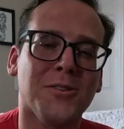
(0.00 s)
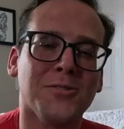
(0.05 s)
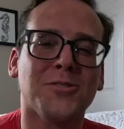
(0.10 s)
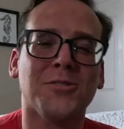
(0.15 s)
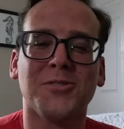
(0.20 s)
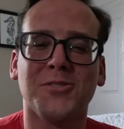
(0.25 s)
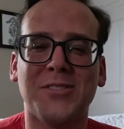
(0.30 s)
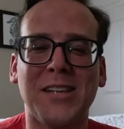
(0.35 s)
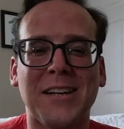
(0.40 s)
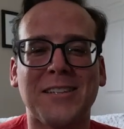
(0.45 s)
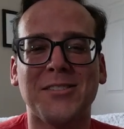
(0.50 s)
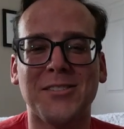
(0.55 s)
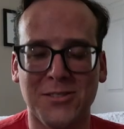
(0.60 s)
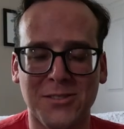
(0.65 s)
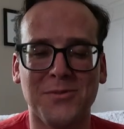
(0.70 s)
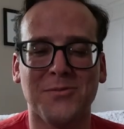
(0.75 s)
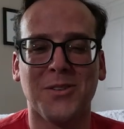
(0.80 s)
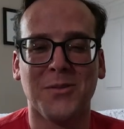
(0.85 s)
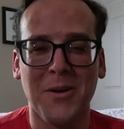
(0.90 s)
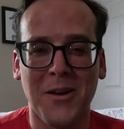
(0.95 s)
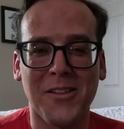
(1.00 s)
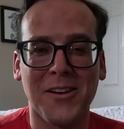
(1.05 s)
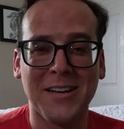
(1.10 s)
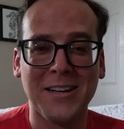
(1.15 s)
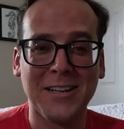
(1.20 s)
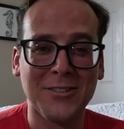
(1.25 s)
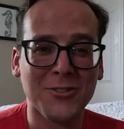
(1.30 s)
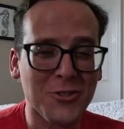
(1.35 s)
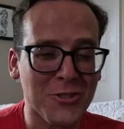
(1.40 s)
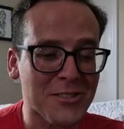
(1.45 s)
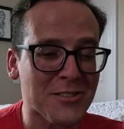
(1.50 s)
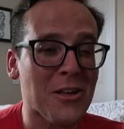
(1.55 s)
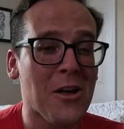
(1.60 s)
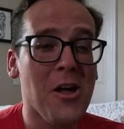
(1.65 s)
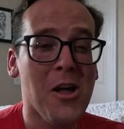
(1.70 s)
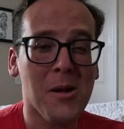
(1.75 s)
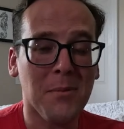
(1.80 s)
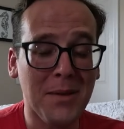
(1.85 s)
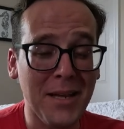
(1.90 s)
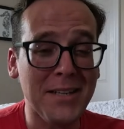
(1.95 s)
also sexism from other countries
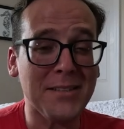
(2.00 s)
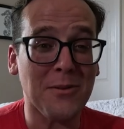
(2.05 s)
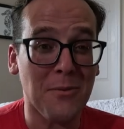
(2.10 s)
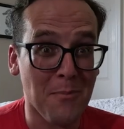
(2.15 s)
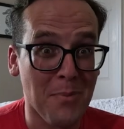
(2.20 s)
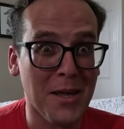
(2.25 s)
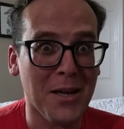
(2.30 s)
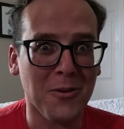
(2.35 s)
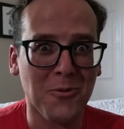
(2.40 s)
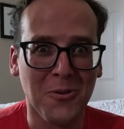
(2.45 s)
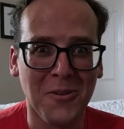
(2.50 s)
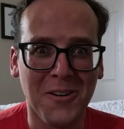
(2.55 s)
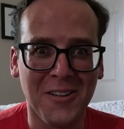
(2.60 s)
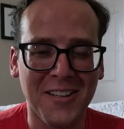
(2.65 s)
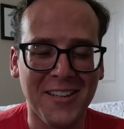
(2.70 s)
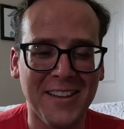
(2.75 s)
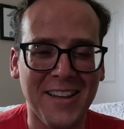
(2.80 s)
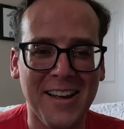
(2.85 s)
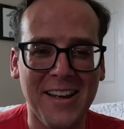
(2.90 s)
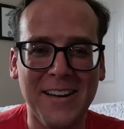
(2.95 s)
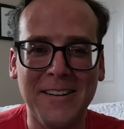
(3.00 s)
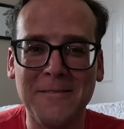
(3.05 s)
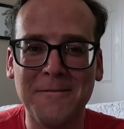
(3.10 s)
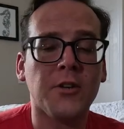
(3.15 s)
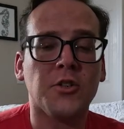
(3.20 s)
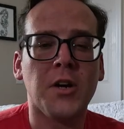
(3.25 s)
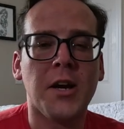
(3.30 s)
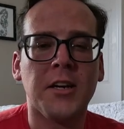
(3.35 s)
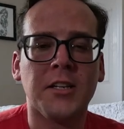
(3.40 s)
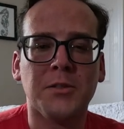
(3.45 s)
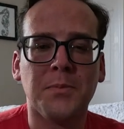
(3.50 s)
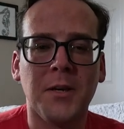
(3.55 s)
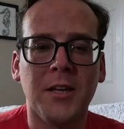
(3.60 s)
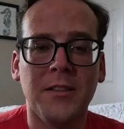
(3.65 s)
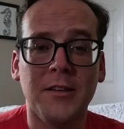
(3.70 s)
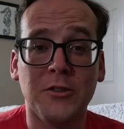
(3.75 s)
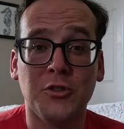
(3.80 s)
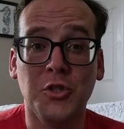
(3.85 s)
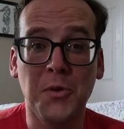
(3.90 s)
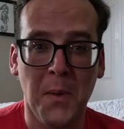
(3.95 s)
plays a big role in that. I tried
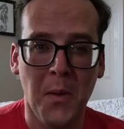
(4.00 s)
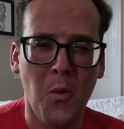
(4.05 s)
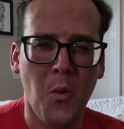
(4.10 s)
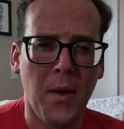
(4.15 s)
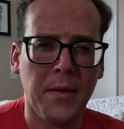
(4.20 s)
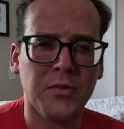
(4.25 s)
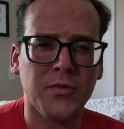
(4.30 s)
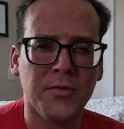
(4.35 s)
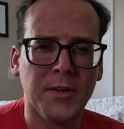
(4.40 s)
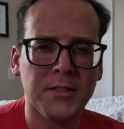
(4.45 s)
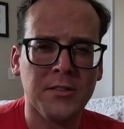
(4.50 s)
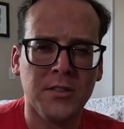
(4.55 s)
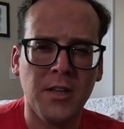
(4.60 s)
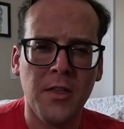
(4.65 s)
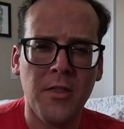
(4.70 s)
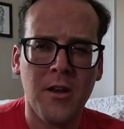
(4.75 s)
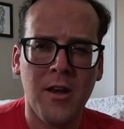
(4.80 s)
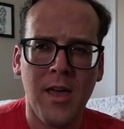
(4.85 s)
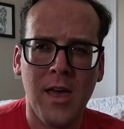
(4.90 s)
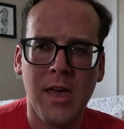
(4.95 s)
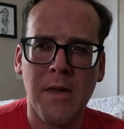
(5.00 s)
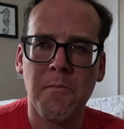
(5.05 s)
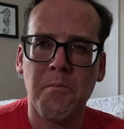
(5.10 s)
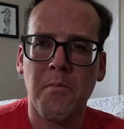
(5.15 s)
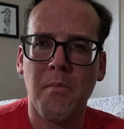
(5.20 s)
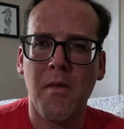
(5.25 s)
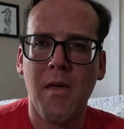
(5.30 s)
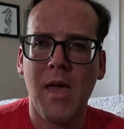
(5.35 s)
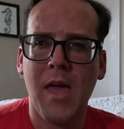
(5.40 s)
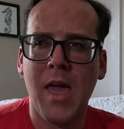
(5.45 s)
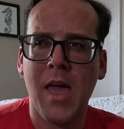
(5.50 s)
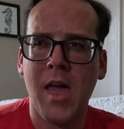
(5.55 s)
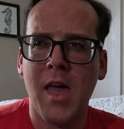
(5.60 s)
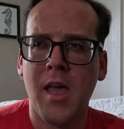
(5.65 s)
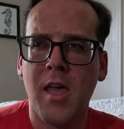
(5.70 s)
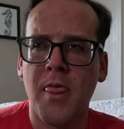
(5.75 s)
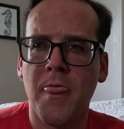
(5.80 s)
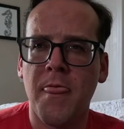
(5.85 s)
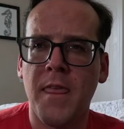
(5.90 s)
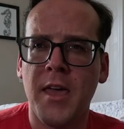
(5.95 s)
explaining this to my wife's friends the other day,
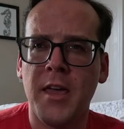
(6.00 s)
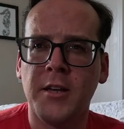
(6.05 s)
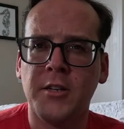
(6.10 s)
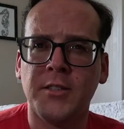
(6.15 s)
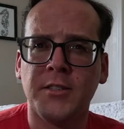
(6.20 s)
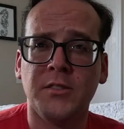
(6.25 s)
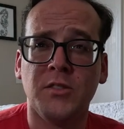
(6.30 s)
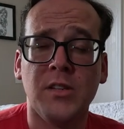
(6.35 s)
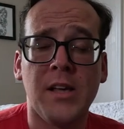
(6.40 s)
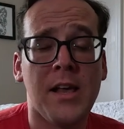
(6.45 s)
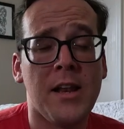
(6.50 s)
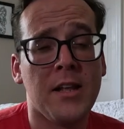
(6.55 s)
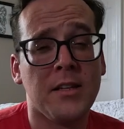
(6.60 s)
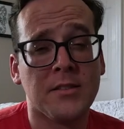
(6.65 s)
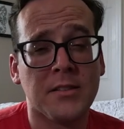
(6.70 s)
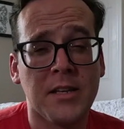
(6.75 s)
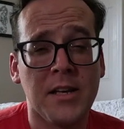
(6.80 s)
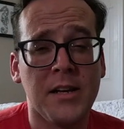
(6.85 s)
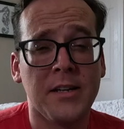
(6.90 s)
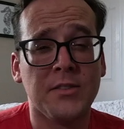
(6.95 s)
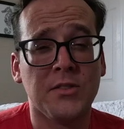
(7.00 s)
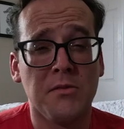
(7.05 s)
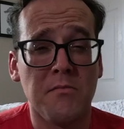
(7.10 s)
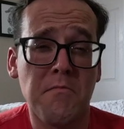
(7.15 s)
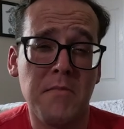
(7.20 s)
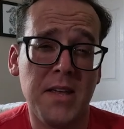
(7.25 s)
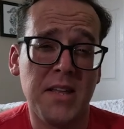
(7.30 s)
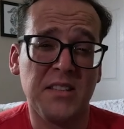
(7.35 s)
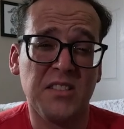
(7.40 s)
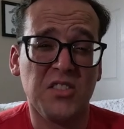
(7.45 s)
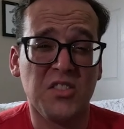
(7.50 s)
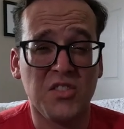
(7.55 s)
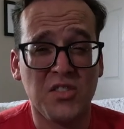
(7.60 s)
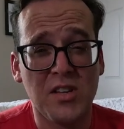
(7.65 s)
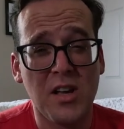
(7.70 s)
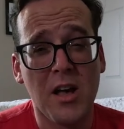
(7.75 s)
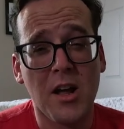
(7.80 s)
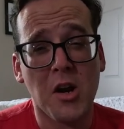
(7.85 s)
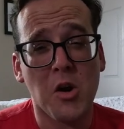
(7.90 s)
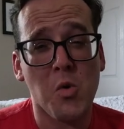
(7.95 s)
and they just said it's because men
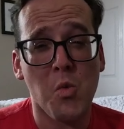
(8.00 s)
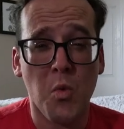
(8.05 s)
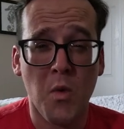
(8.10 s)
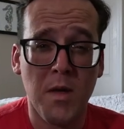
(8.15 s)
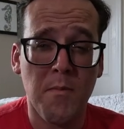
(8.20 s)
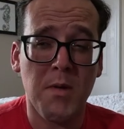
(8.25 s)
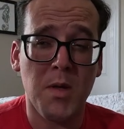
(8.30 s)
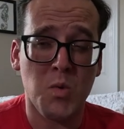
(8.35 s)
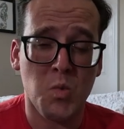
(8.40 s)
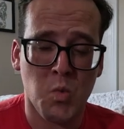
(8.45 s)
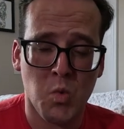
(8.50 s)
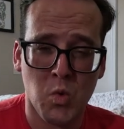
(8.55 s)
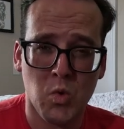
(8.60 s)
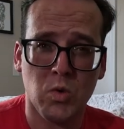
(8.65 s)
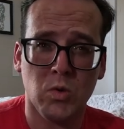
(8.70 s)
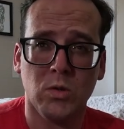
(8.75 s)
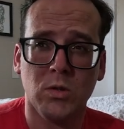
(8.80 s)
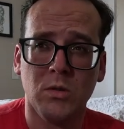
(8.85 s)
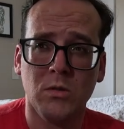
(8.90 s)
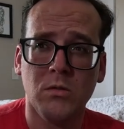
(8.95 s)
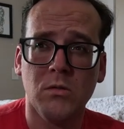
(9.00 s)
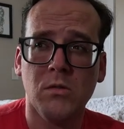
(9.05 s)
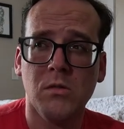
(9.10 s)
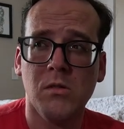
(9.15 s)
suck, women rule.